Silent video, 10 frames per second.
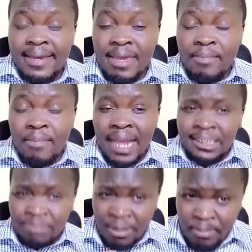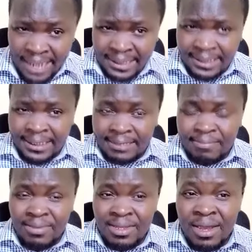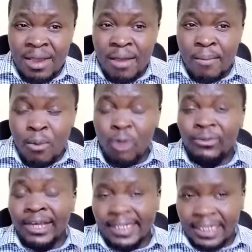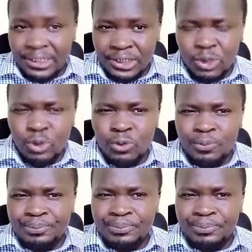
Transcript: He might be biting more than he can chew.